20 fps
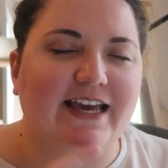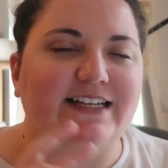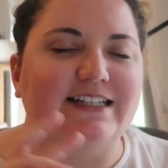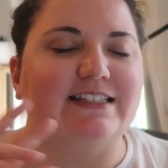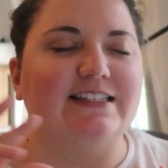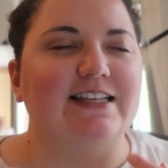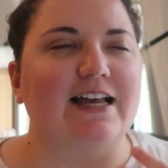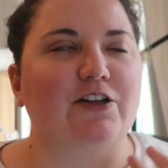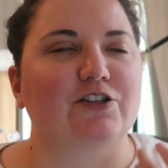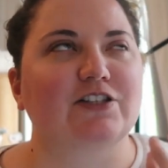and
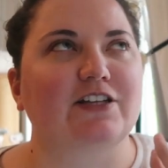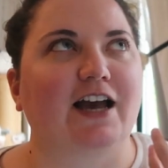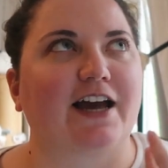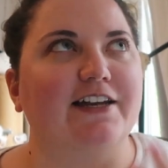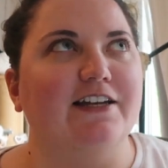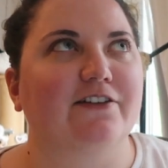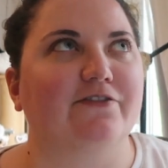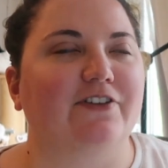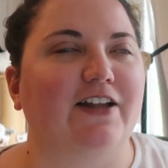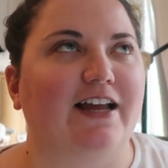it sounds
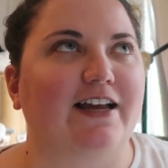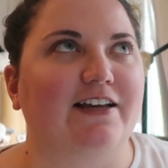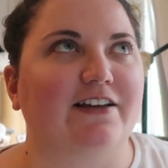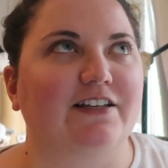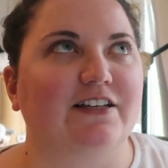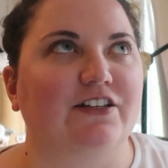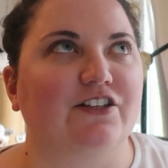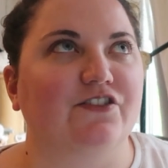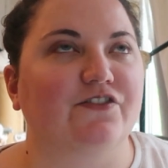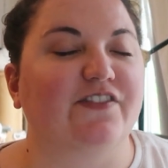kind of like
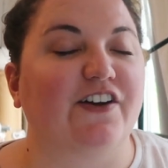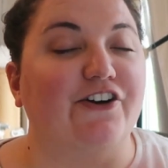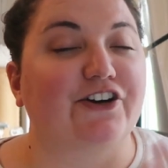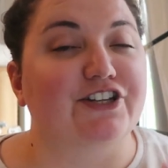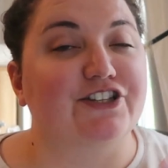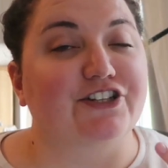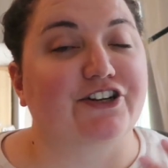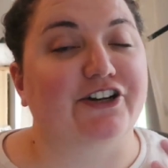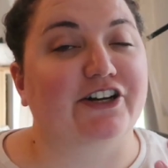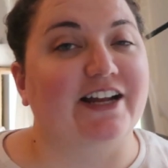
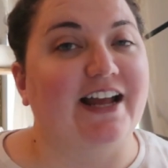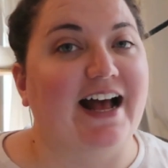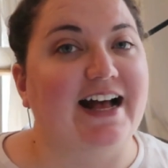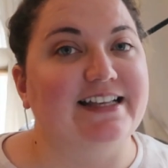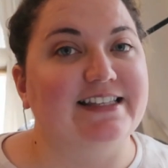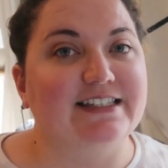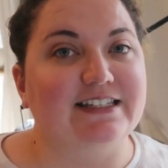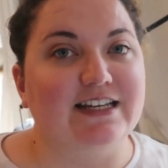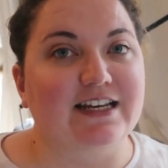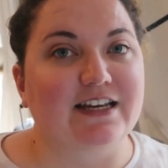very
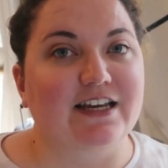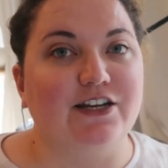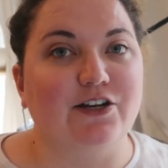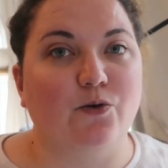sarcastic